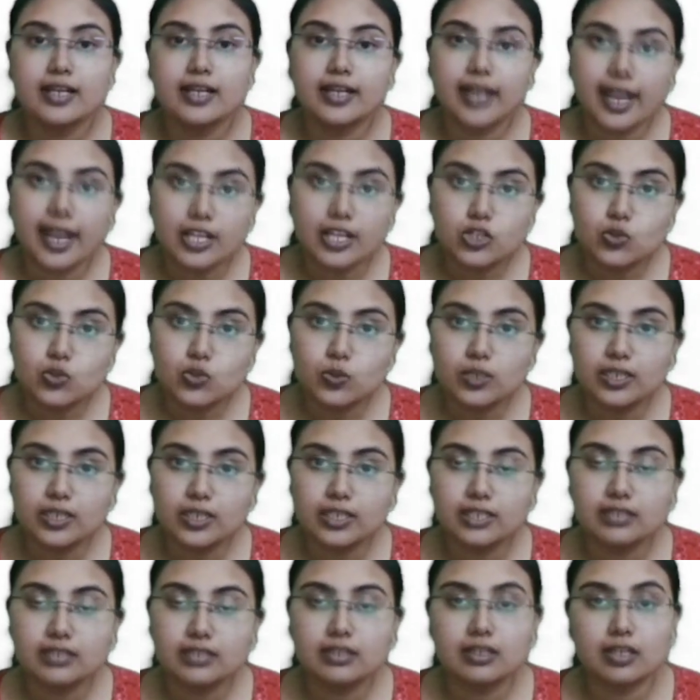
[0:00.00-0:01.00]

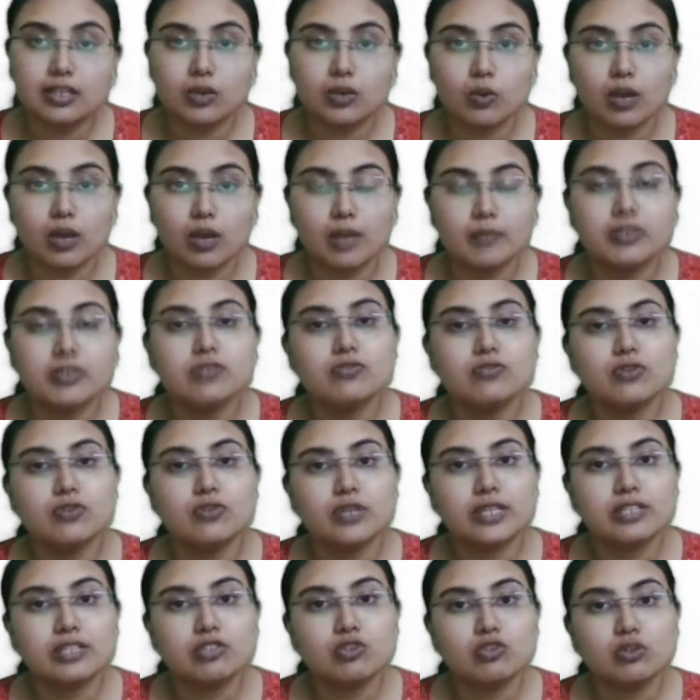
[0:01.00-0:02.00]
Gradually, the requirement for
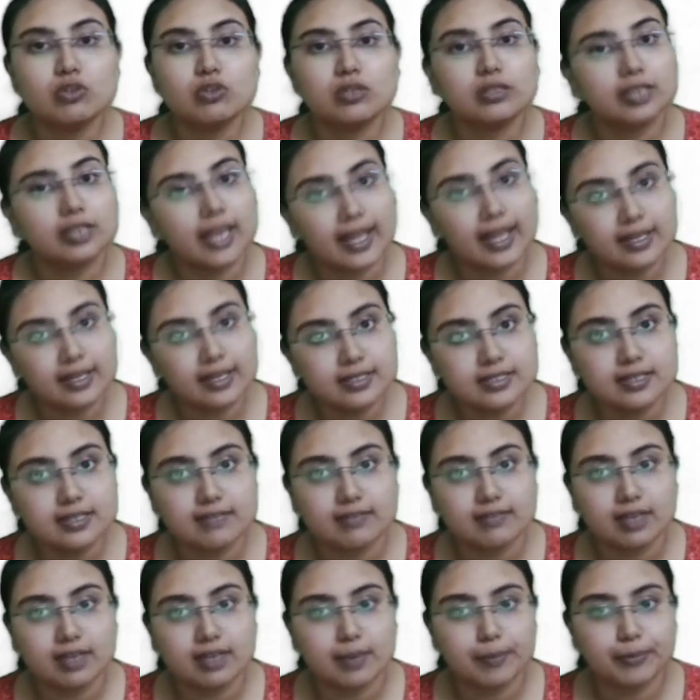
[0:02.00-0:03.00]
insulin can
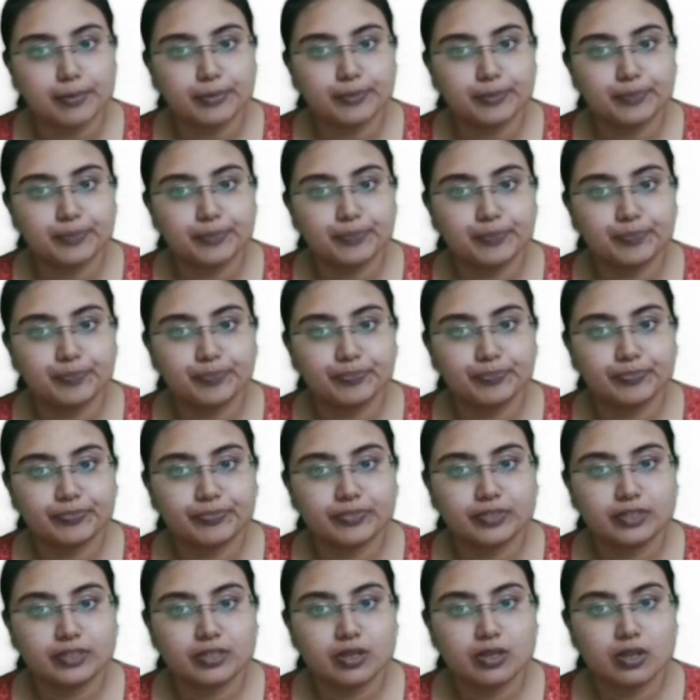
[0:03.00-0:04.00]
develop.
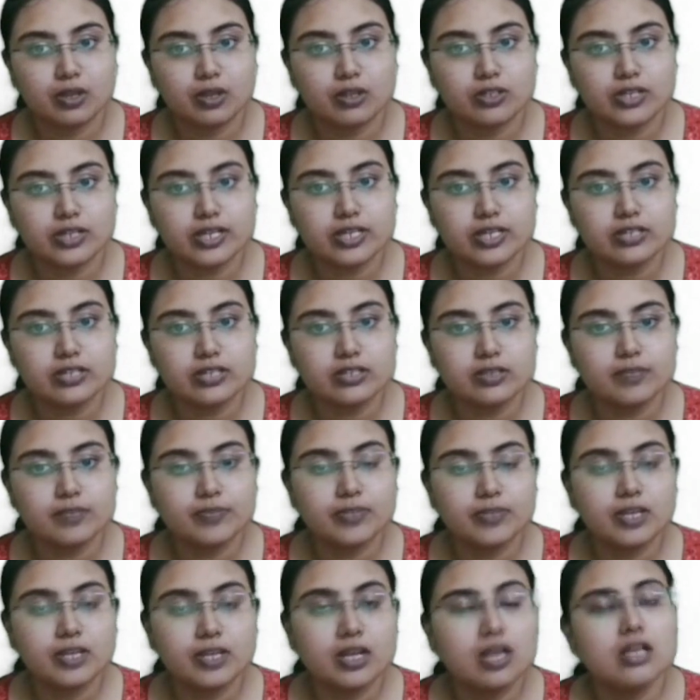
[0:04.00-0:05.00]
Alright.
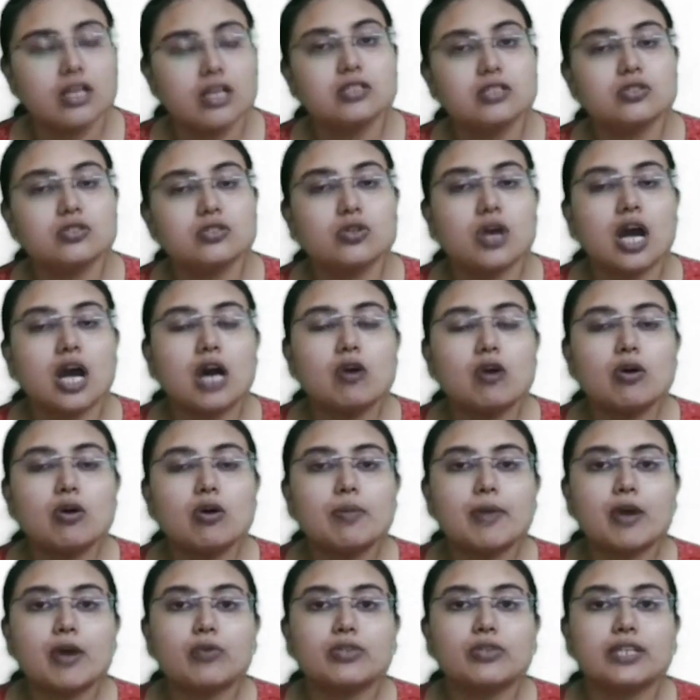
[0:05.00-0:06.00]
So, how
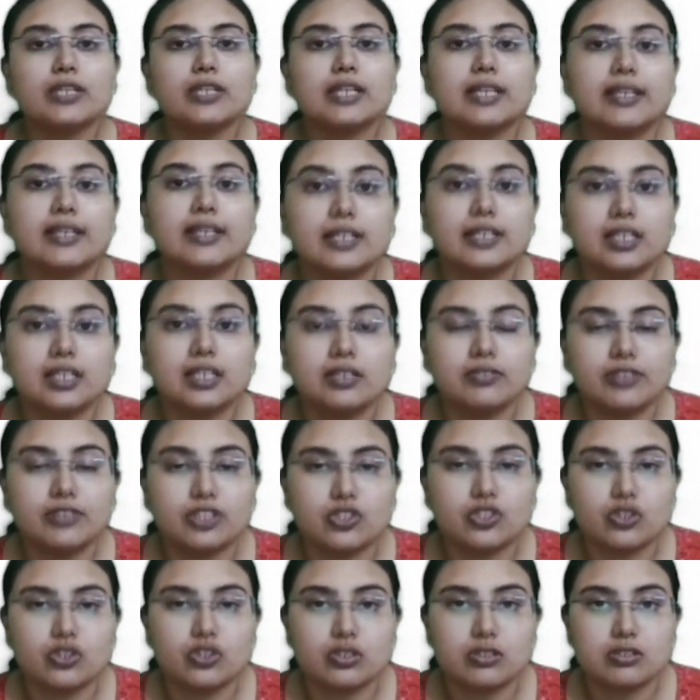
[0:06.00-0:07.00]
about the clinical
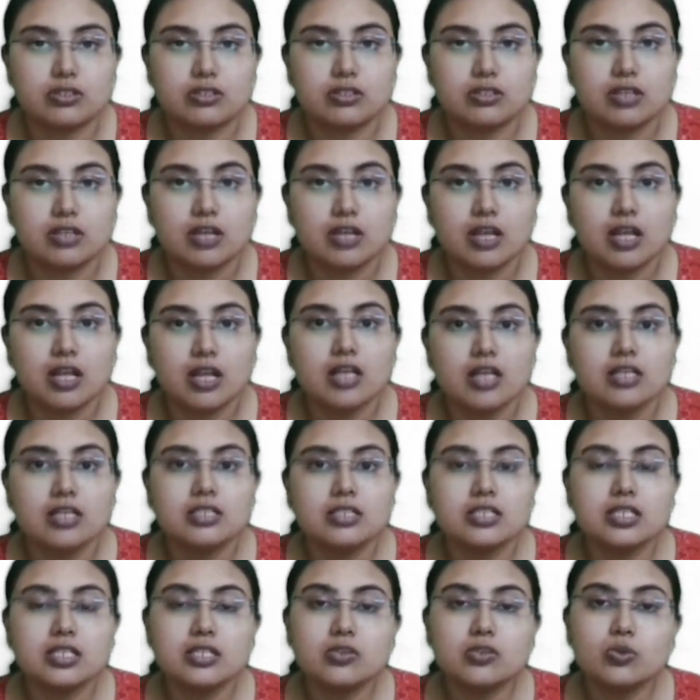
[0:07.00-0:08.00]
features?
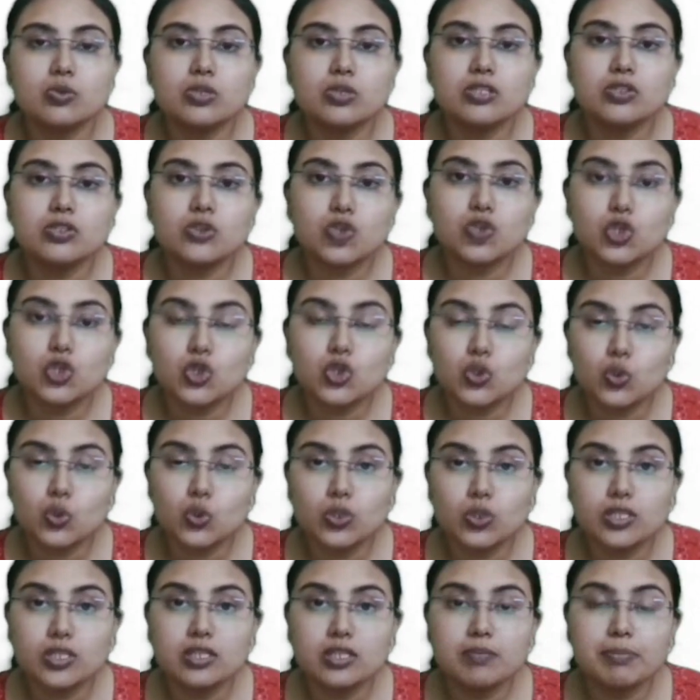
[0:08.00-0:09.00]
Dear students, you should
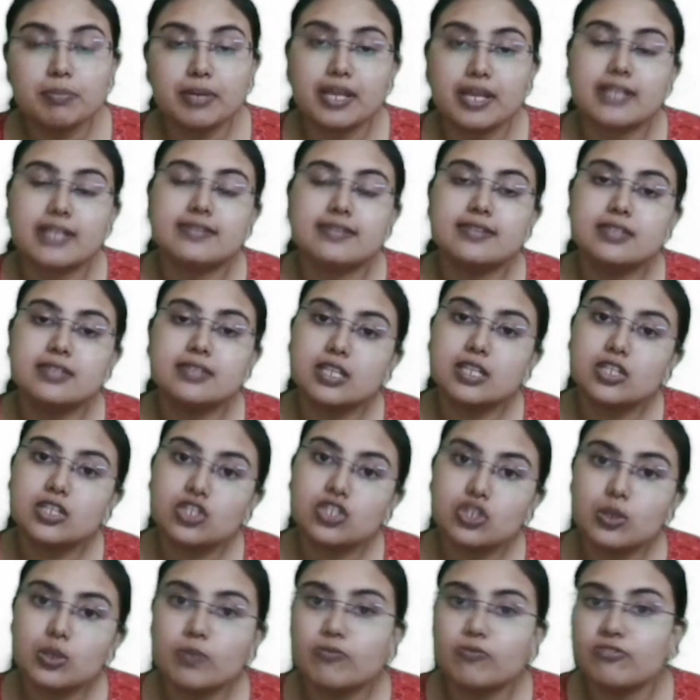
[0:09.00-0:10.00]
know that the
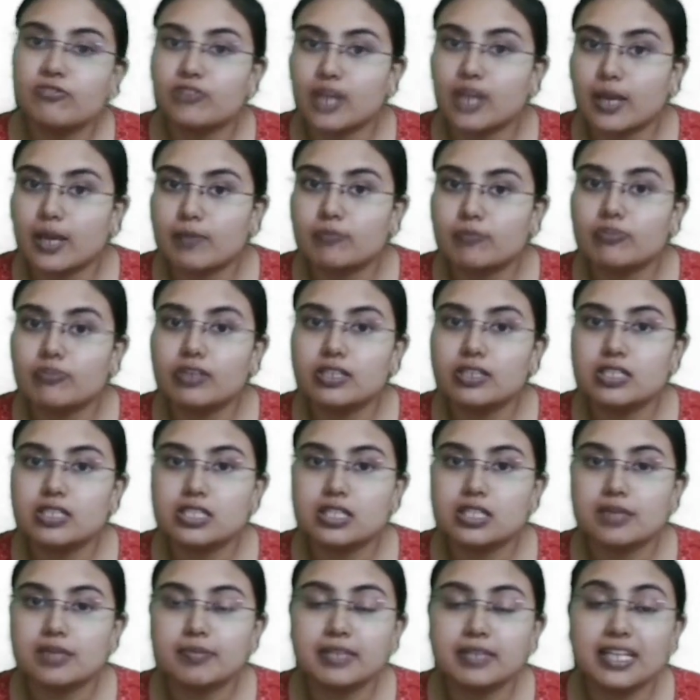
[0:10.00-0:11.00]
presentation of type 1
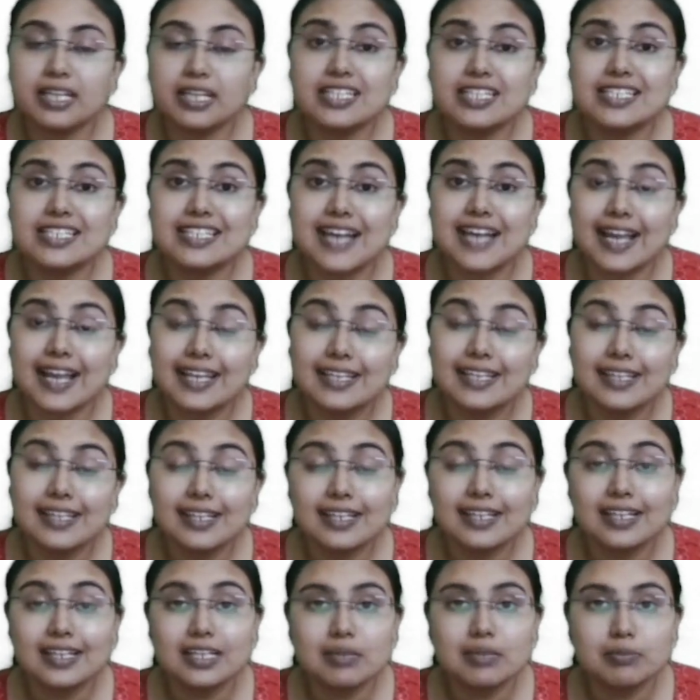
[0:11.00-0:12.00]
DM can
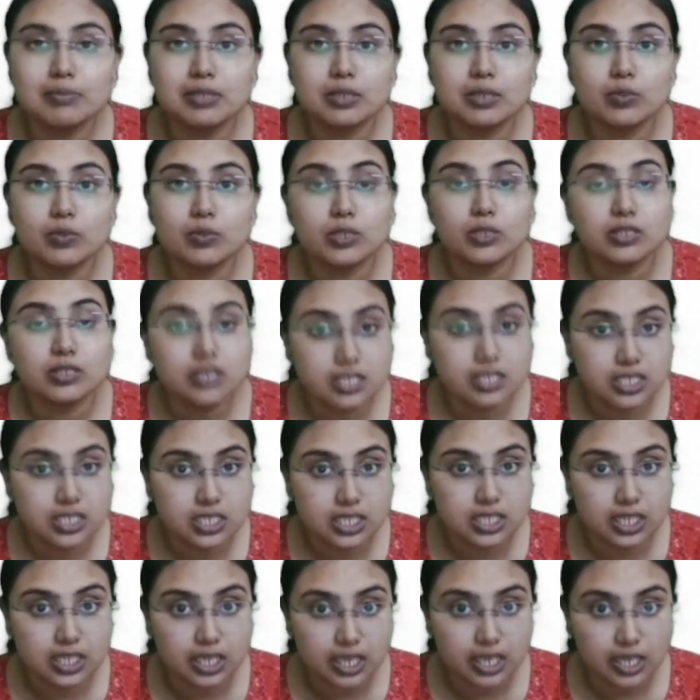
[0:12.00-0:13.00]
directly be with a
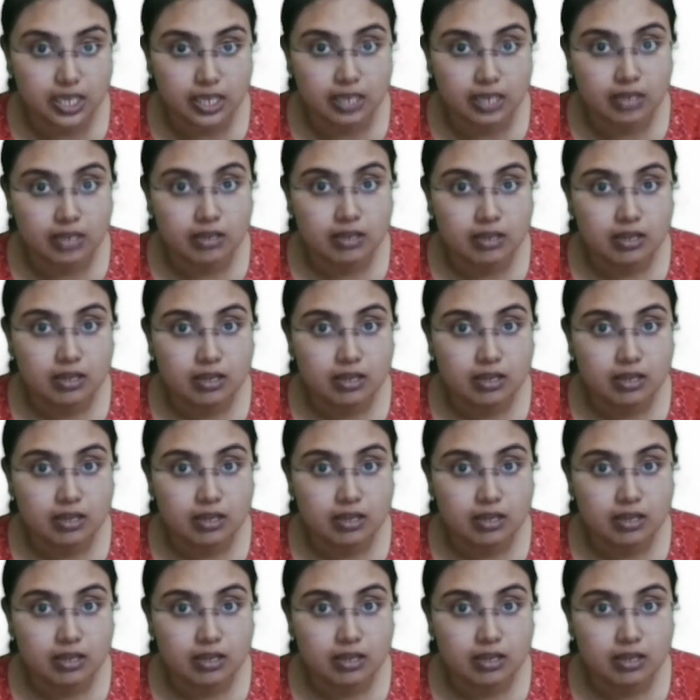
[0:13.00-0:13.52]
DKA.